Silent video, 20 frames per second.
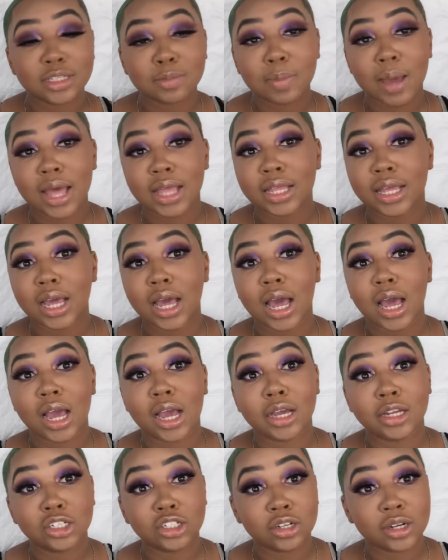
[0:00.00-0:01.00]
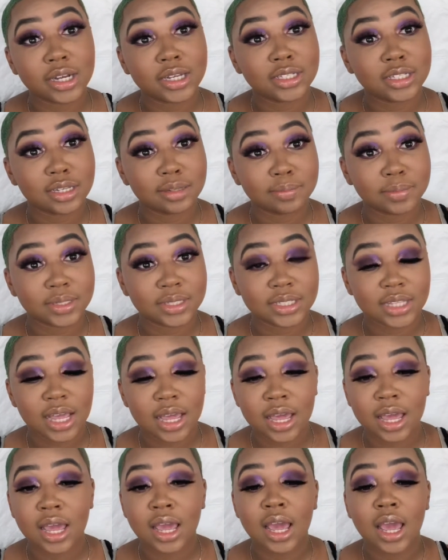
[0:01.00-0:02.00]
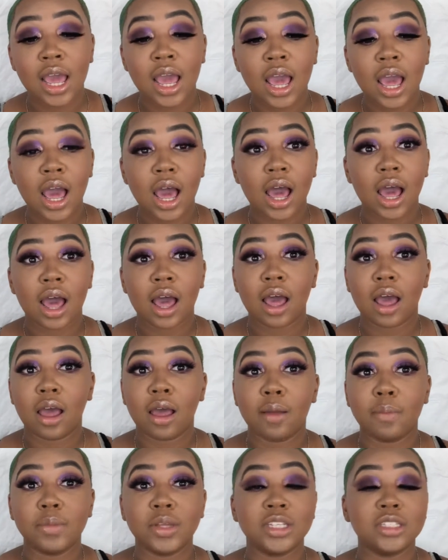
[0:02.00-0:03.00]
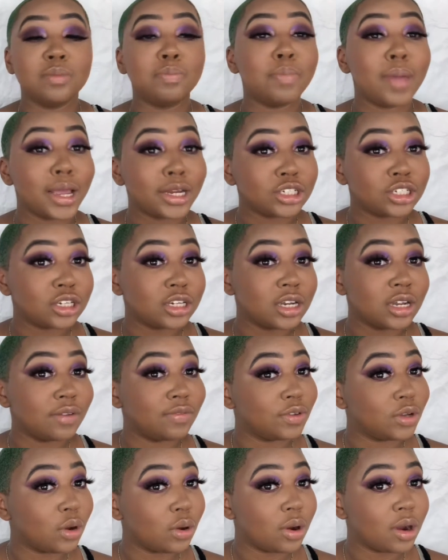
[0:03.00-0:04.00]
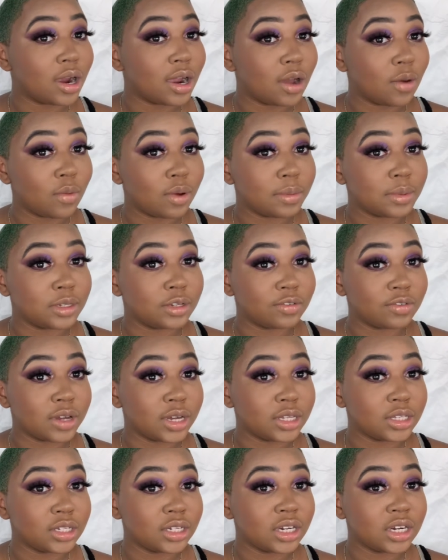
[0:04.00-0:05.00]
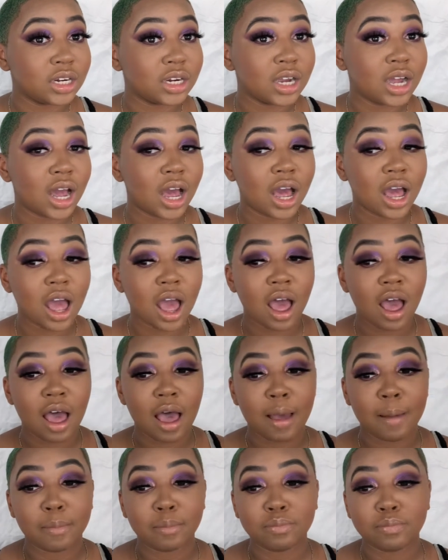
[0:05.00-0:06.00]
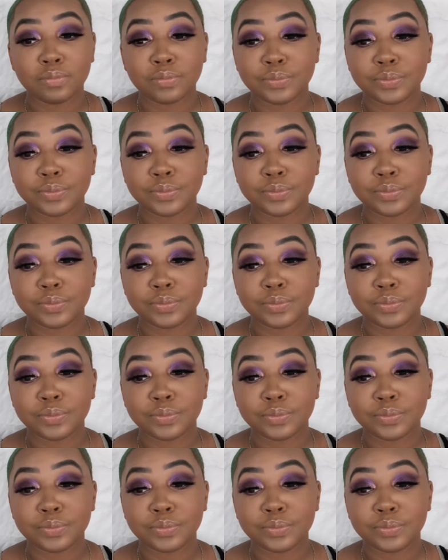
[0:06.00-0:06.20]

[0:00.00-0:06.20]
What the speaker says: palette 110%, especially if you're a woman of color. And